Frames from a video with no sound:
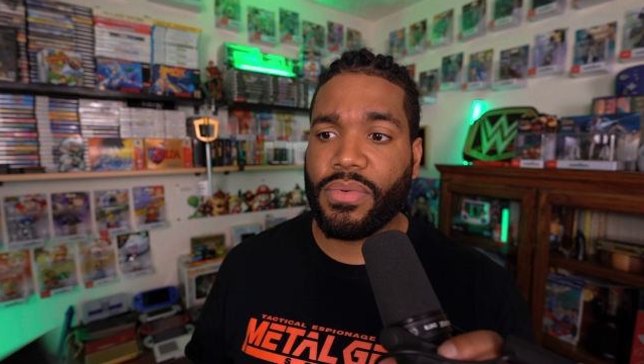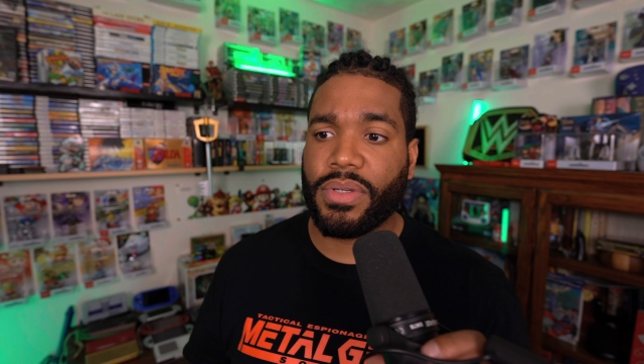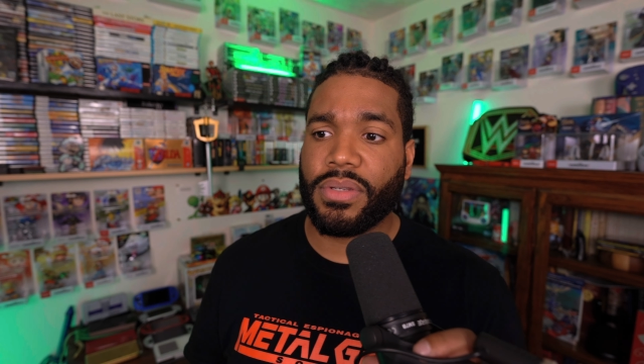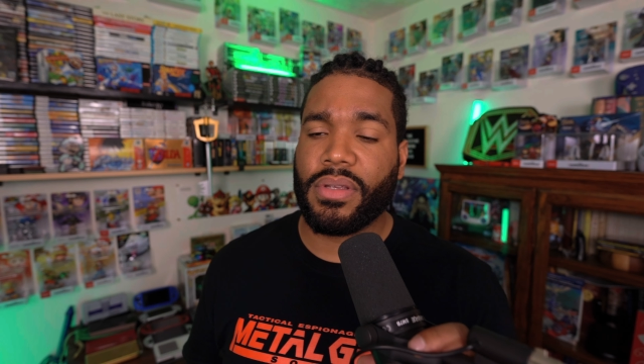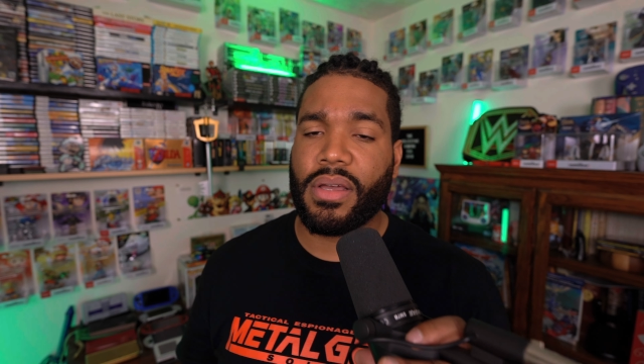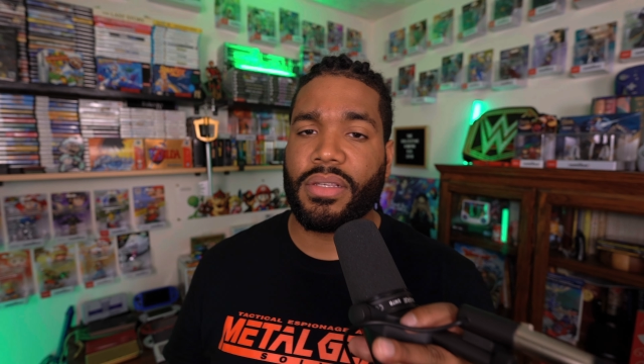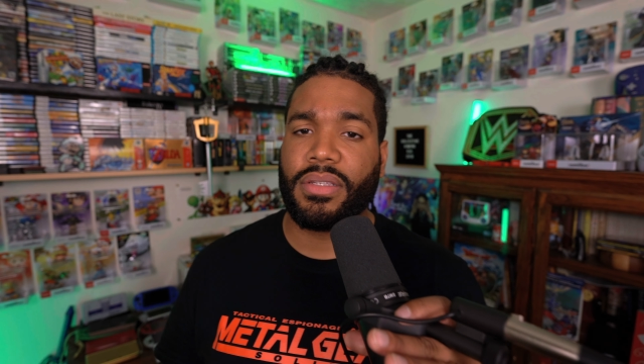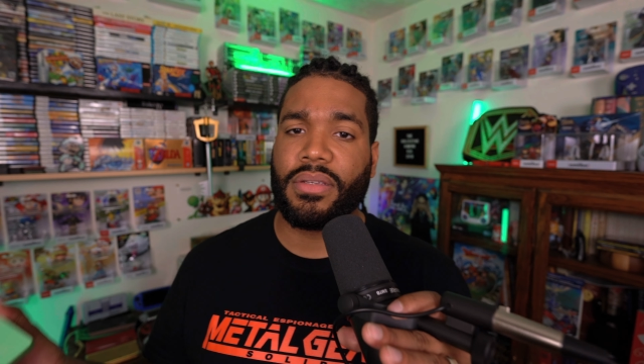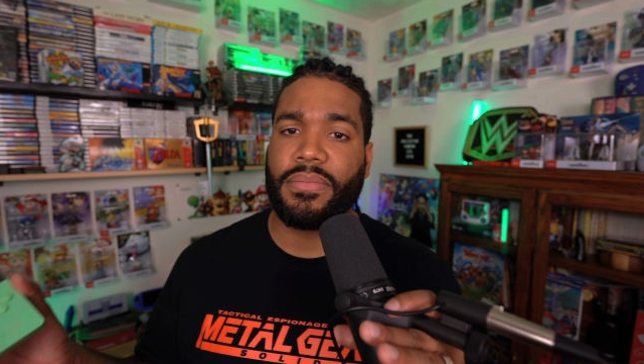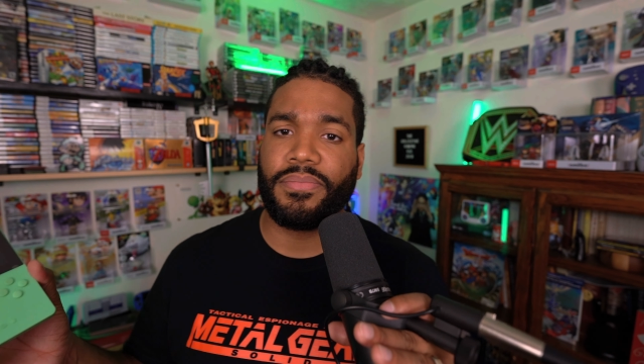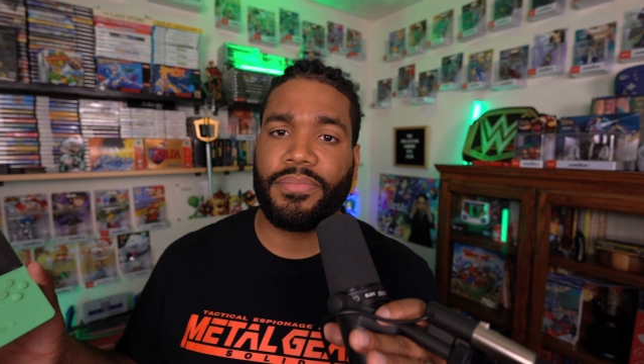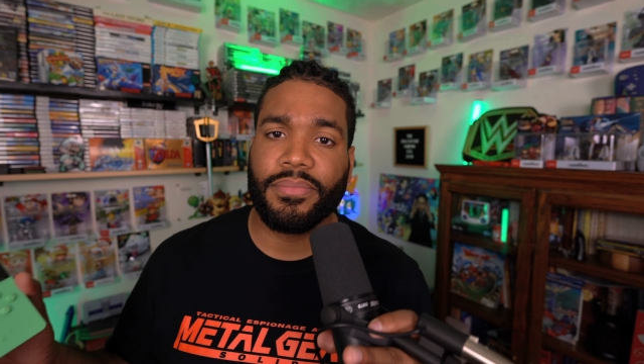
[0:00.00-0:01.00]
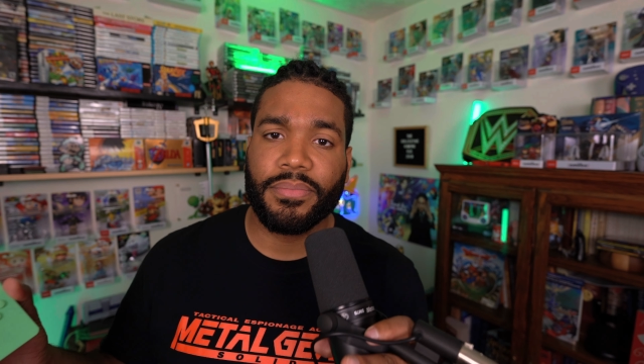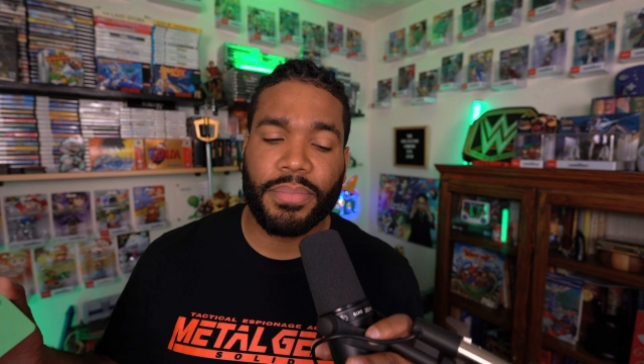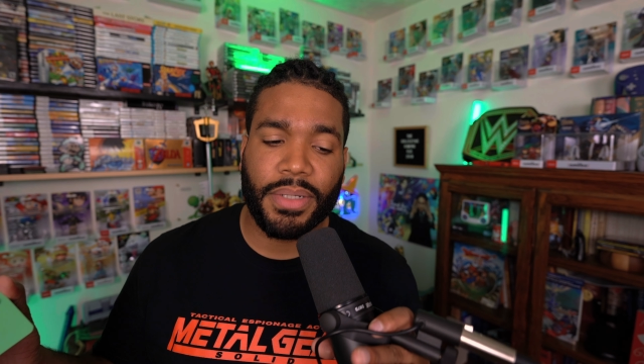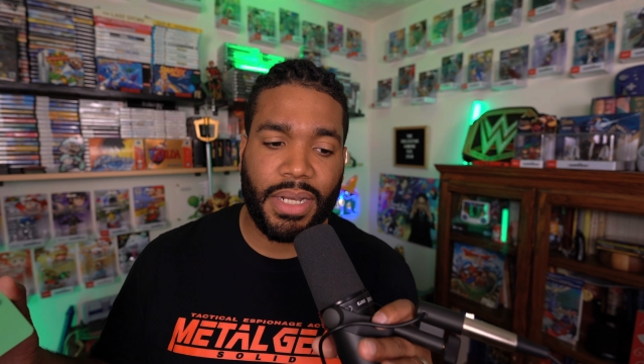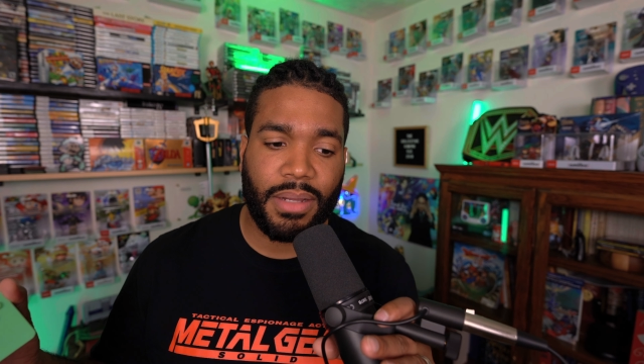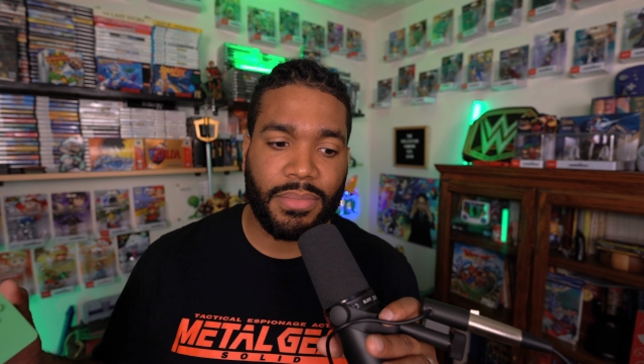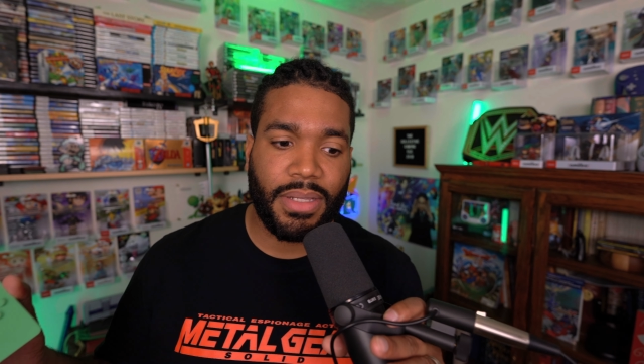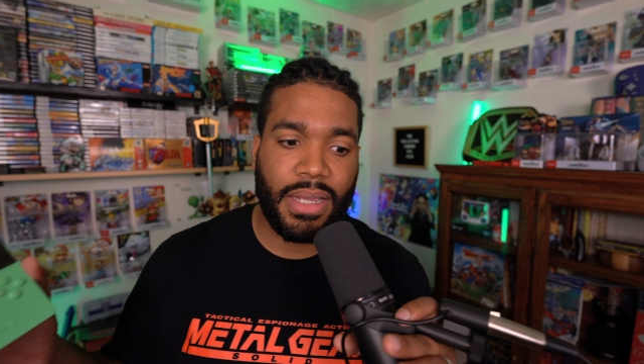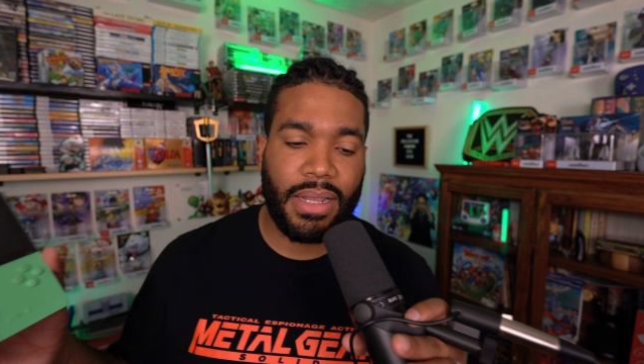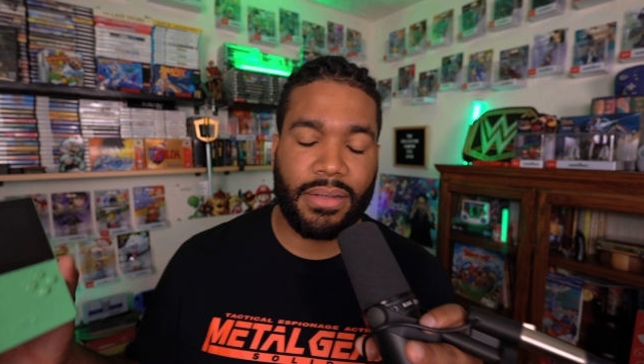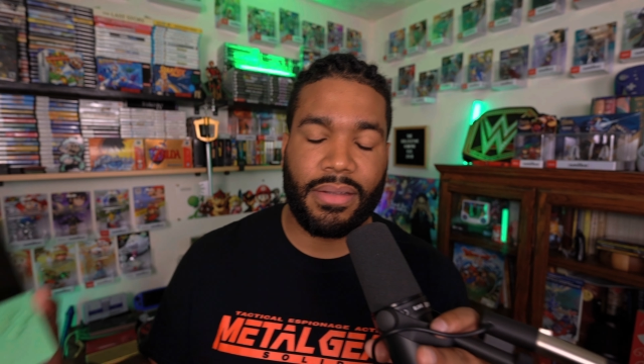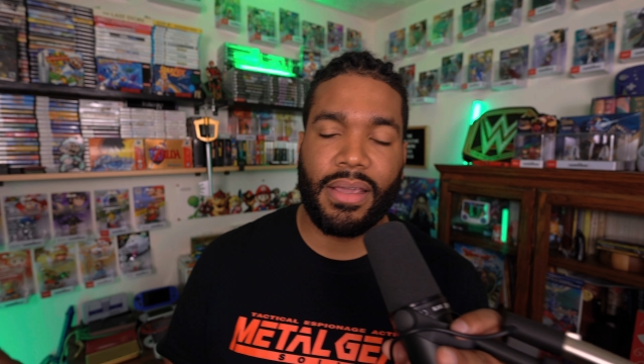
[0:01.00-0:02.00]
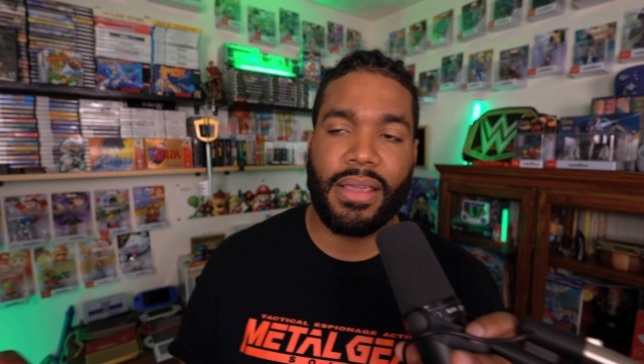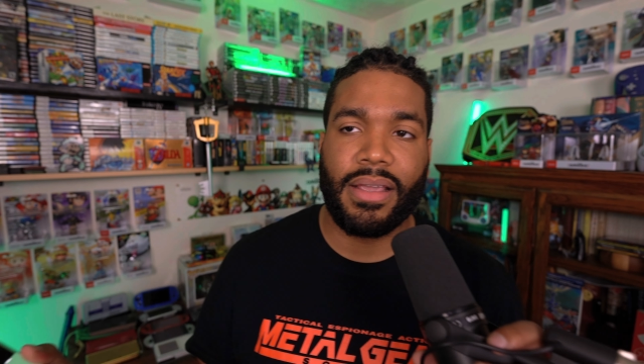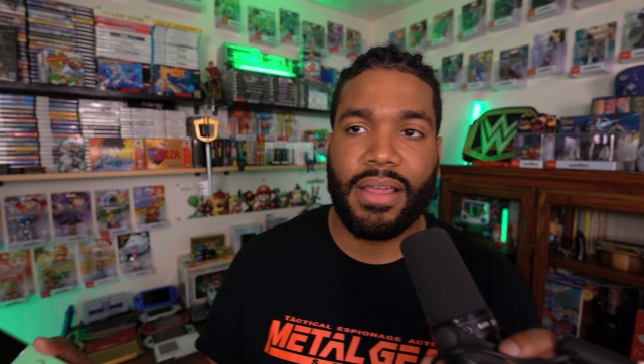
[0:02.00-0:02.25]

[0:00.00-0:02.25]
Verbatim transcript: which is awesome but I'm like, dang,